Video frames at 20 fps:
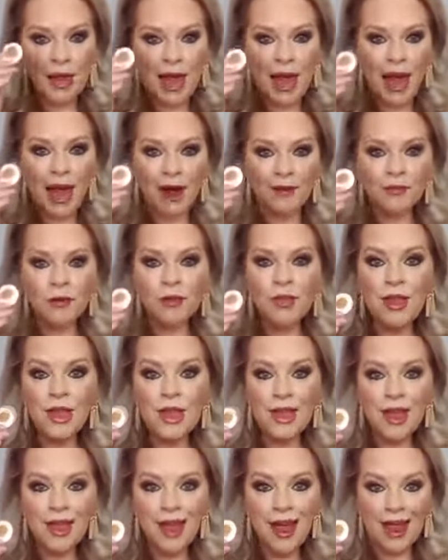after the
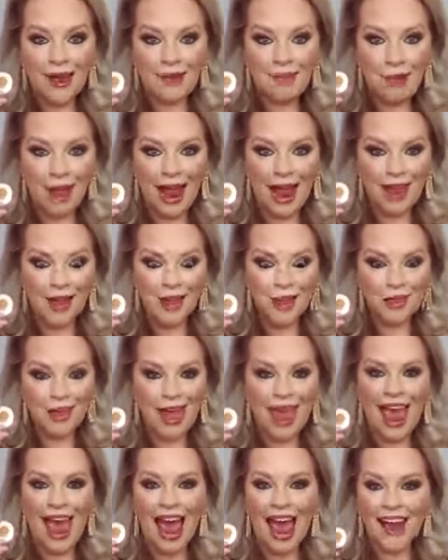Eon patch,
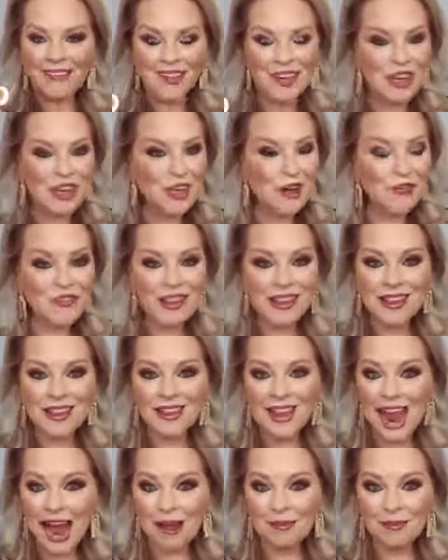after you've
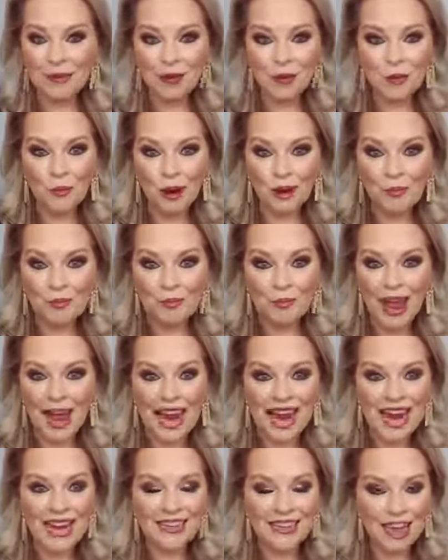established what
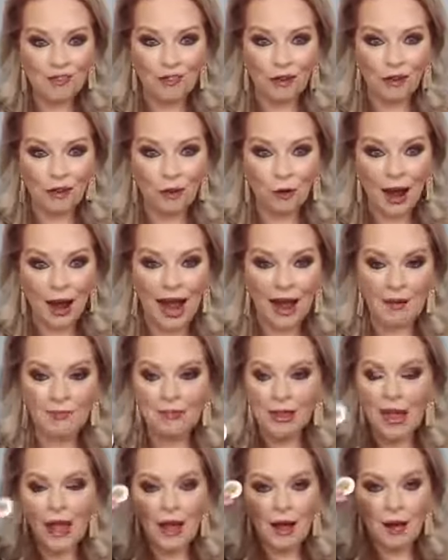pain level they're at,